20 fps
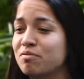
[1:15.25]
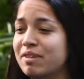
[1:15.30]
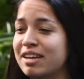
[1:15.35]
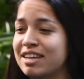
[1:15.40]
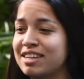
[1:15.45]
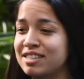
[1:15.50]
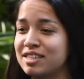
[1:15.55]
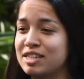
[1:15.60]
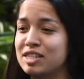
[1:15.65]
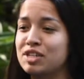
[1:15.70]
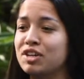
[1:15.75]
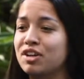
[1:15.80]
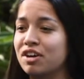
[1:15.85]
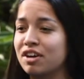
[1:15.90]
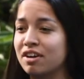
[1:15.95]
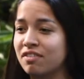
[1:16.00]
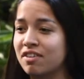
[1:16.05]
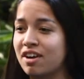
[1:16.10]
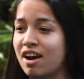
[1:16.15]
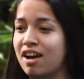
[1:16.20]
of my senior year
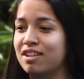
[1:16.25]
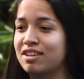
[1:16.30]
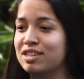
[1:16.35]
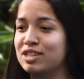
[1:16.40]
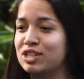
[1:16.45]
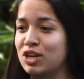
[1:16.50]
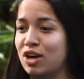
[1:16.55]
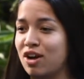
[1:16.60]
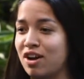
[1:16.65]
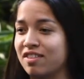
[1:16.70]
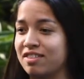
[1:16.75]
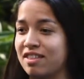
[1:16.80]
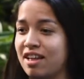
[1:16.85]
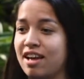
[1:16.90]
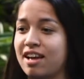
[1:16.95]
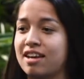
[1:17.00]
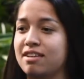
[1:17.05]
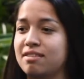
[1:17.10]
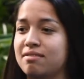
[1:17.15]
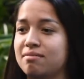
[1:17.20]
of college
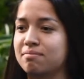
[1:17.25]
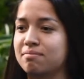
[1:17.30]
online.